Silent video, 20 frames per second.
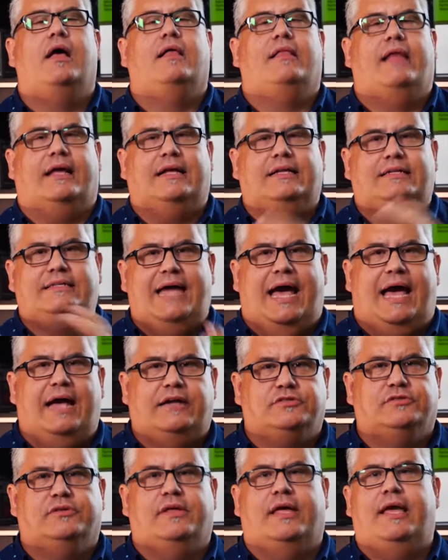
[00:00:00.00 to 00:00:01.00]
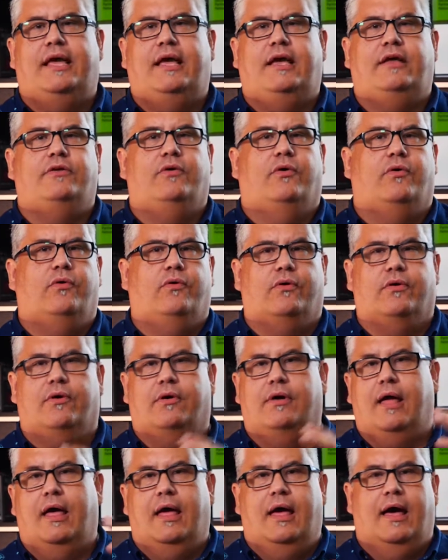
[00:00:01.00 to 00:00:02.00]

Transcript: like a Dashlane or